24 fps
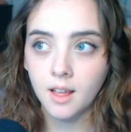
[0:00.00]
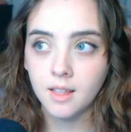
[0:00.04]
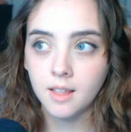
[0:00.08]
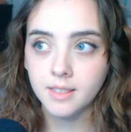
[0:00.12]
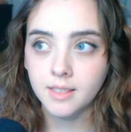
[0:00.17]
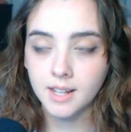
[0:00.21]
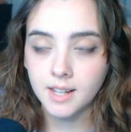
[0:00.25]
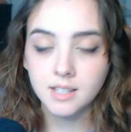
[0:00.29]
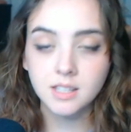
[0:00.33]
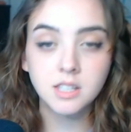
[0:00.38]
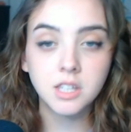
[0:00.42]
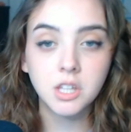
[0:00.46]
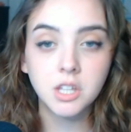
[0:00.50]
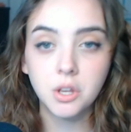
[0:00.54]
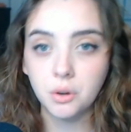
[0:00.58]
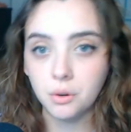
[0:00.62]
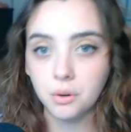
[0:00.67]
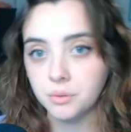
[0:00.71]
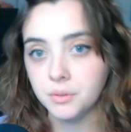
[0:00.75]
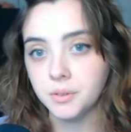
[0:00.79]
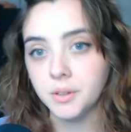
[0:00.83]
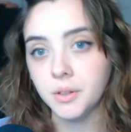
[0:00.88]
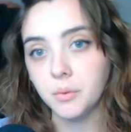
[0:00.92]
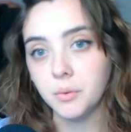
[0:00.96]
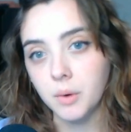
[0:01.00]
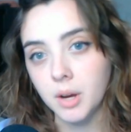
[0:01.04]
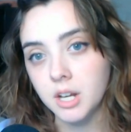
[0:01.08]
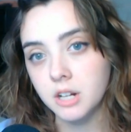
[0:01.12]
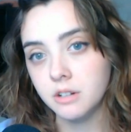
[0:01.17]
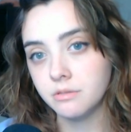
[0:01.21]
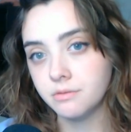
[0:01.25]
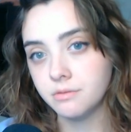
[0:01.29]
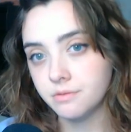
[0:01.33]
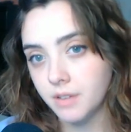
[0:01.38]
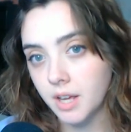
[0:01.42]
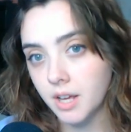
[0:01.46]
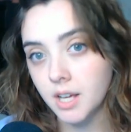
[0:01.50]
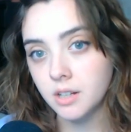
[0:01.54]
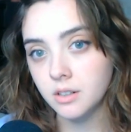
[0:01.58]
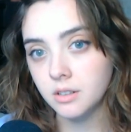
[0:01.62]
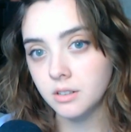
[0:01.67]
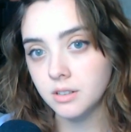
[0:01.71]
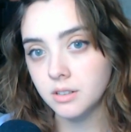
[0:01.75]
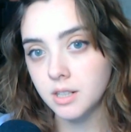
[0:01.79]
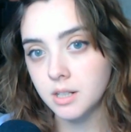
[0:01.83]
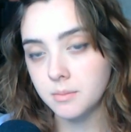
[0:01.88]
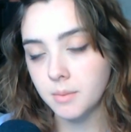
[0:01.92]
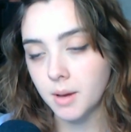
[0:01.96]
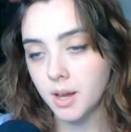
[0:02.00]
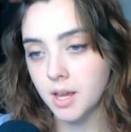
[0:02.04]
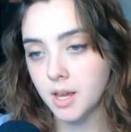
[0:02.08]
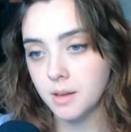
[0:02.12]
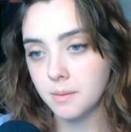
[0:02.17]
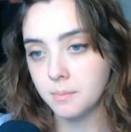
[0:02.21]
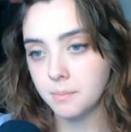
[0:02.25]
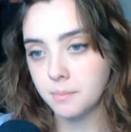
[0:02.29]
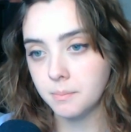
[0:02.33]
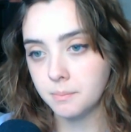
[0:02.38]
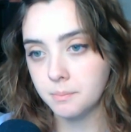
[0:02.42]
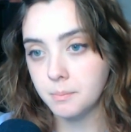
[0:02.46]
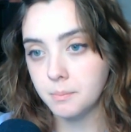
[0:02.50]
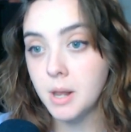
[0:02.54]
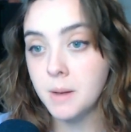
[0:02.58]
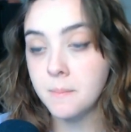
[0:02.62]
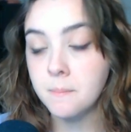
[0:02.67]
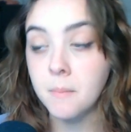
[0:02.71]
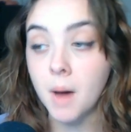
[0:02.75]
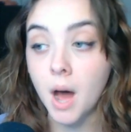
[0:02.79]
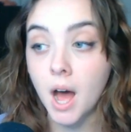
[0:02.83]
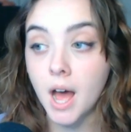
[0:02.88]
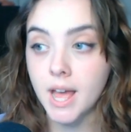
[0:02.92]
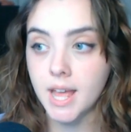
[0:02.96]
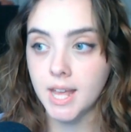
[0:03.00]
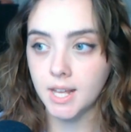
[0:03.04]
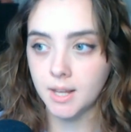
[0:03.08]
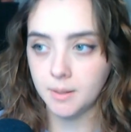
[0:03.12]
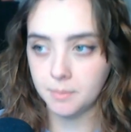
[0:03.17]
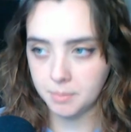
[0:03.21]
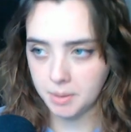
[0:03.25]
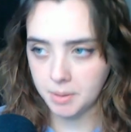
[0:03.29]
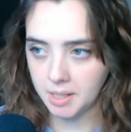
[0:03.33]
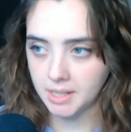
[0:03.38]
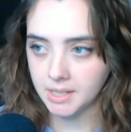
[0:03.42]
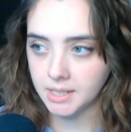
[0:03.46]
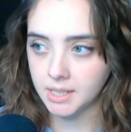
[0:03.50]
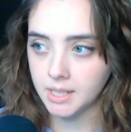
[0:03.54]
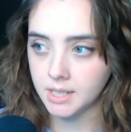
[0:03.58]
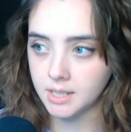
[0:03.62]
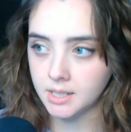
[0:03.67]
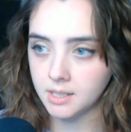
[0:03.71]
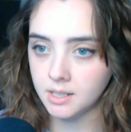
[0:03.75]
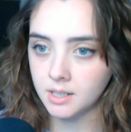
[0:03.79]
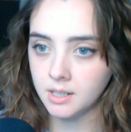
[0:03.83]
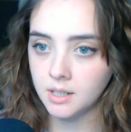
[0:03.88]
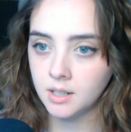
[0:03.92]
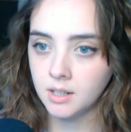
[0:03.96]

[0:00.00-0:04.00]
That's the only way to fail, in my in my opinion,